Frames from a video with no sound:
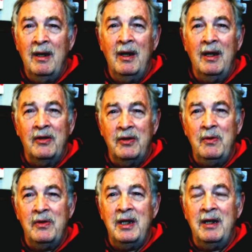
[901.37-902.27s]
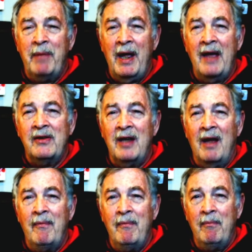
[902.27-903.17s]
as soon as he had passed, I
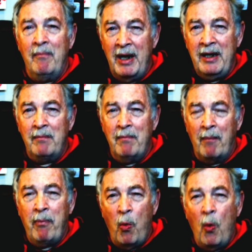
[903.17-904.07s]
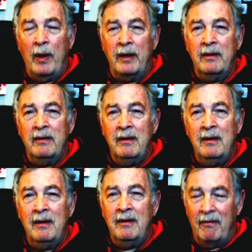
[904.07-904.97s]
made it my point
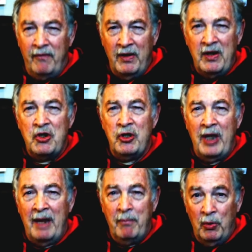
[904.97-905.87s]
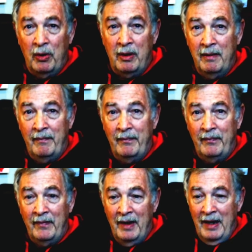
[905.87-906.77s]
to finish that book.
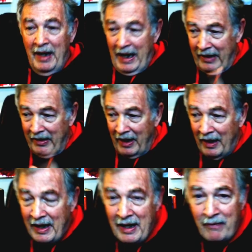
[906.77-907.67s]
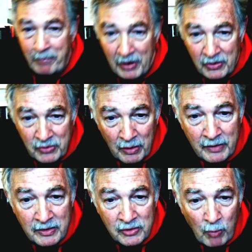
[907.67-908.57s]
And I have a picture of it
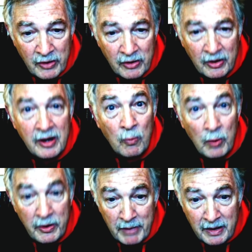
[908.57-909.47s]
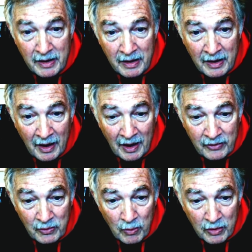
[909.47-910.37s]
just while you're here with me. I
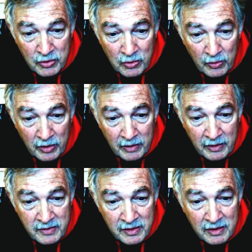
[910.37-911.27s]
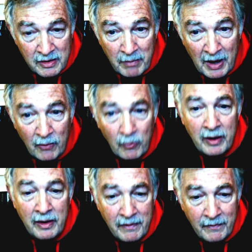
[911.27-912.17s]
do want to show you. This is, by the
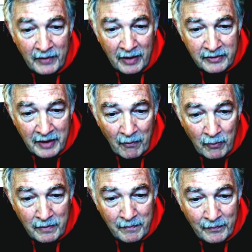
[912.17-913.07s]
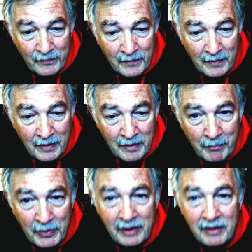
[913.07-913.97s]
way, not that one,
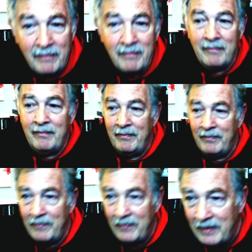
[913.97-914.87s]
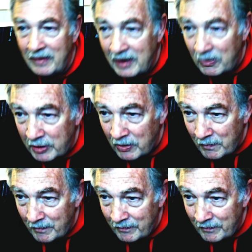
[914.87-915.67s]
but here we go.